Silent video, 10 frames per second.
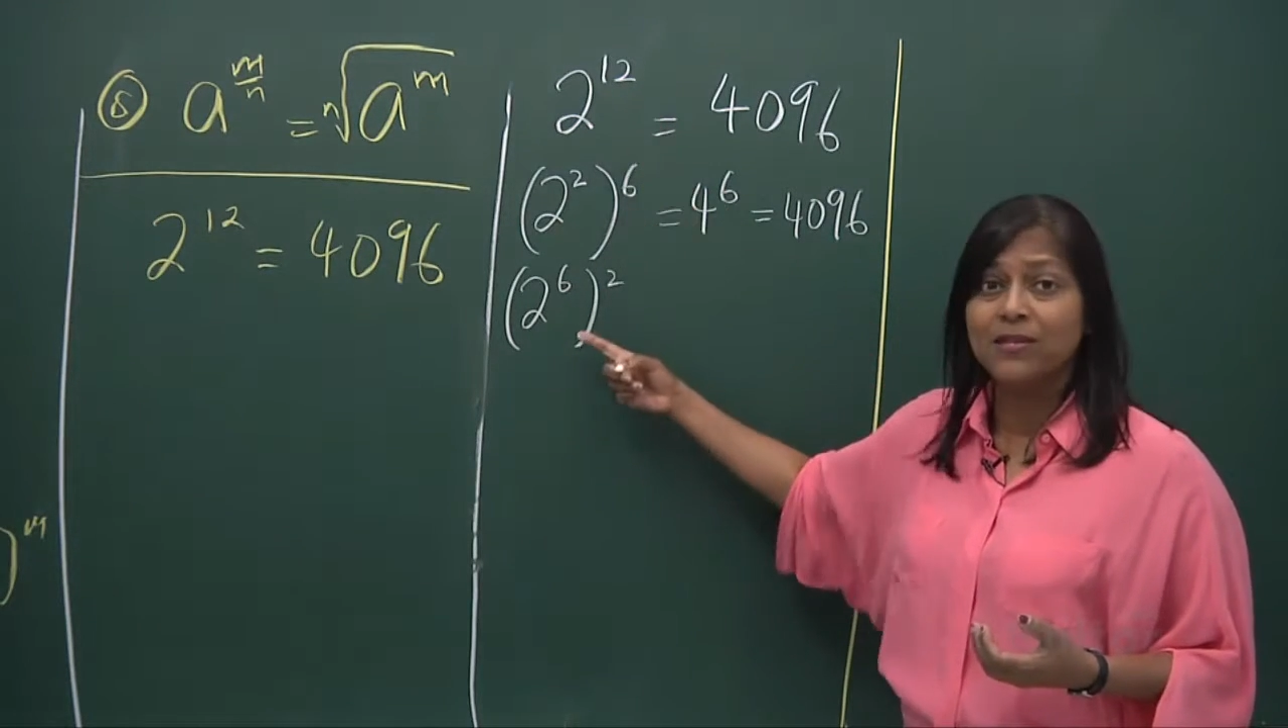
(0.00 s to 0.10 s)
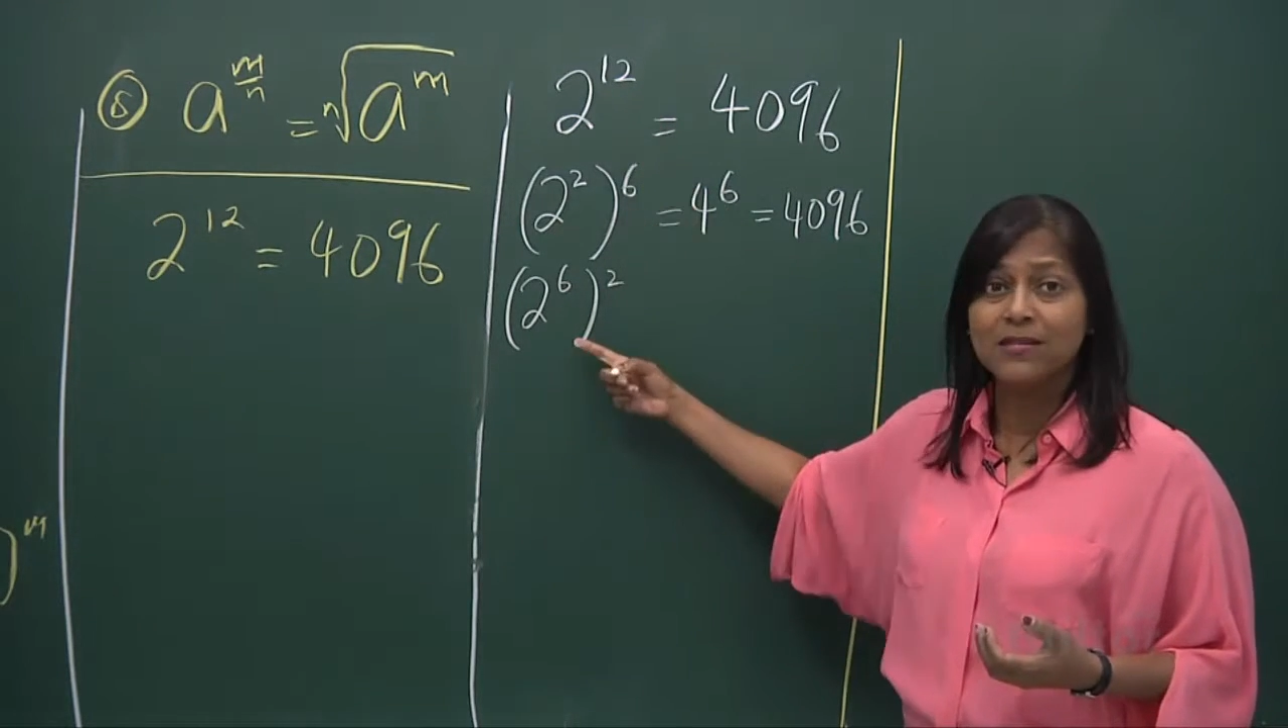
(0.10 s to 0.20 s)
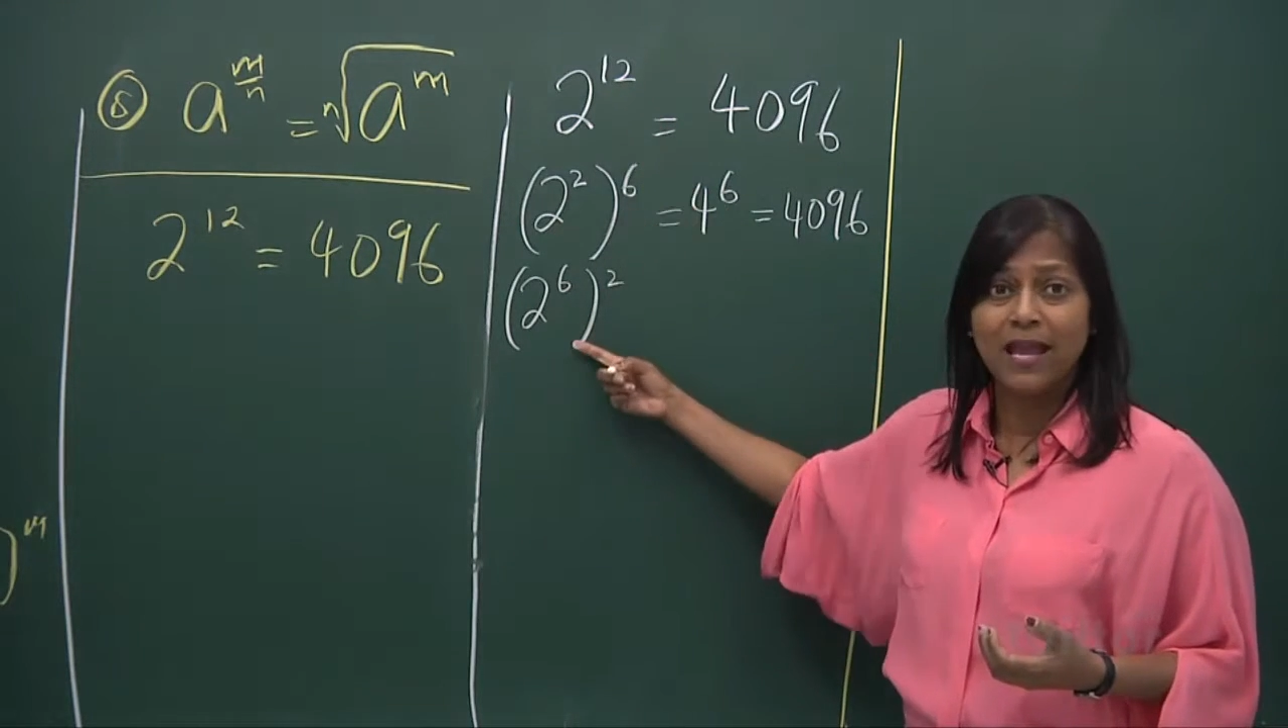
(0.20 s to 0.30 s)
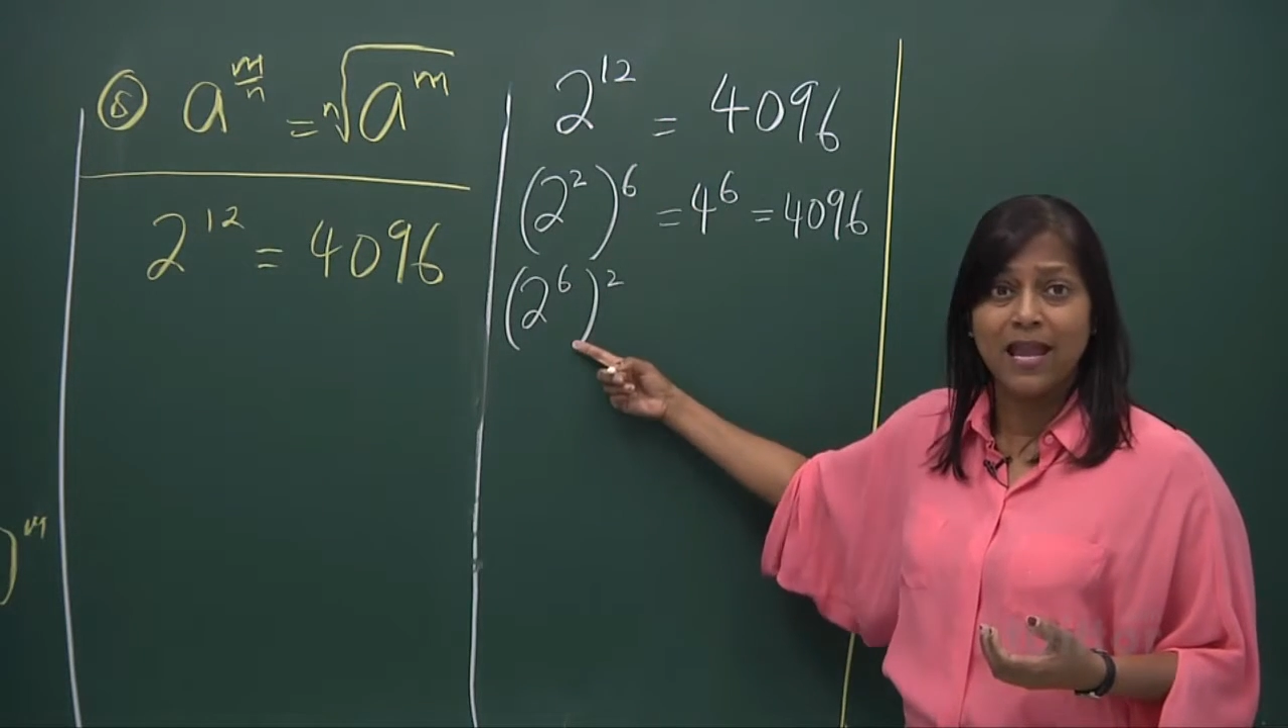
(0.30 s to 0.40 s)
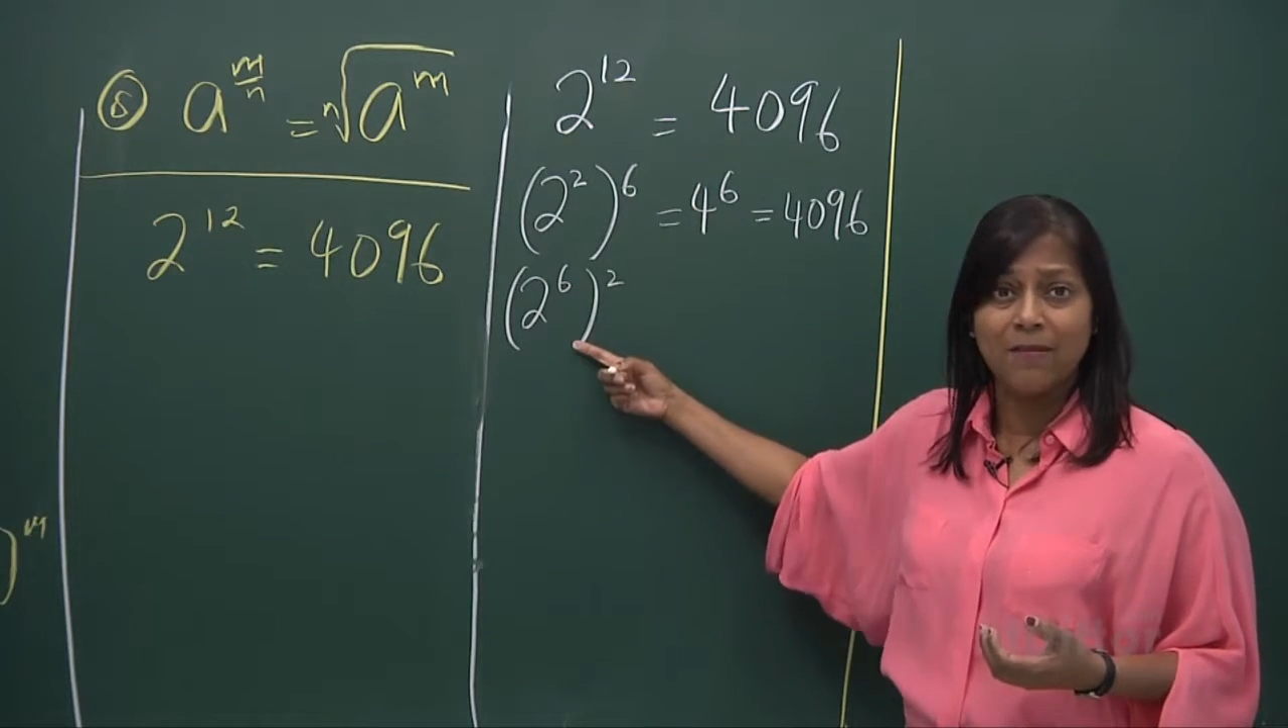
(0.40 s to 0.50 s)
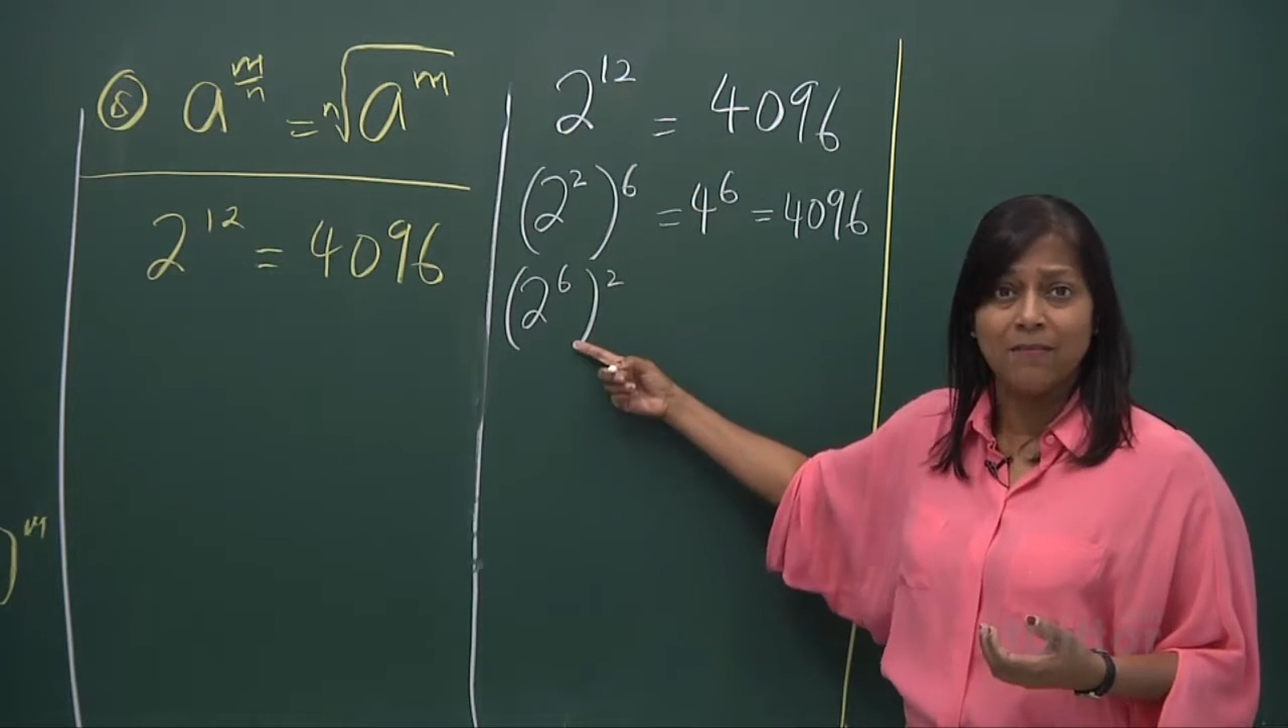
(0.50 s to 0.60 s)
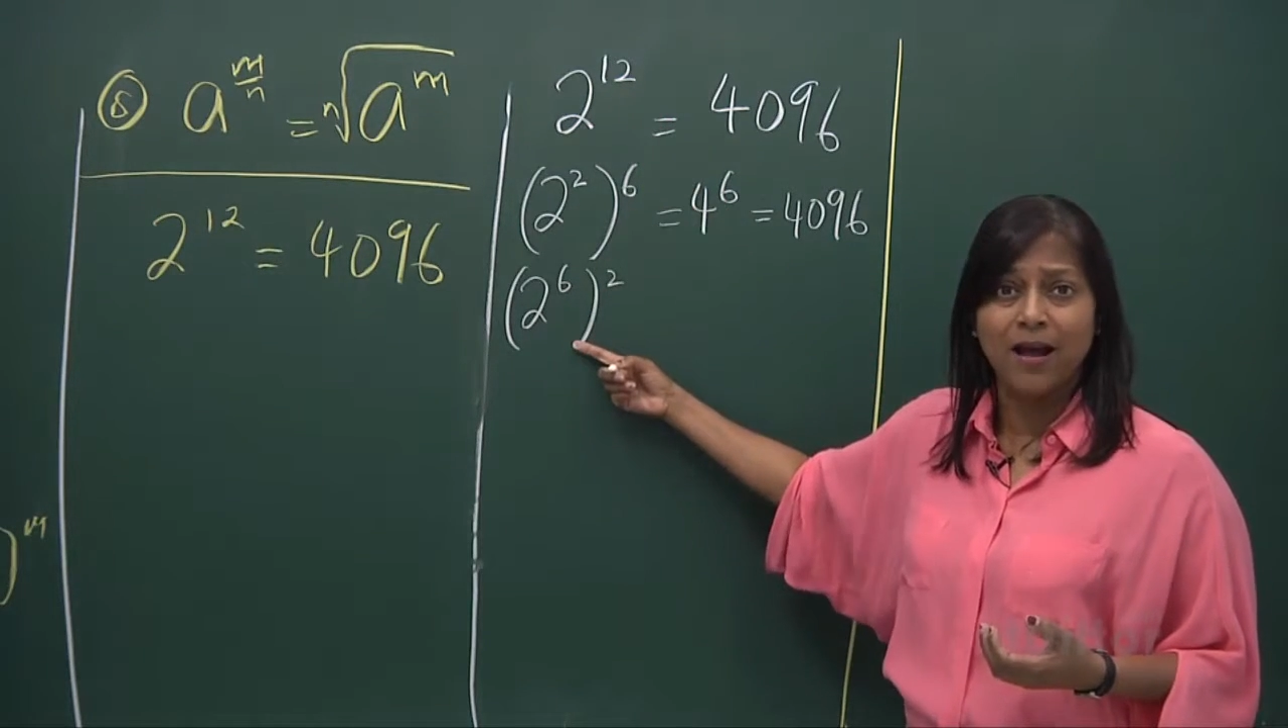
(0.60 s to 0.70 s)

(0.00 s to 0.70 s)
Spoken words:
same,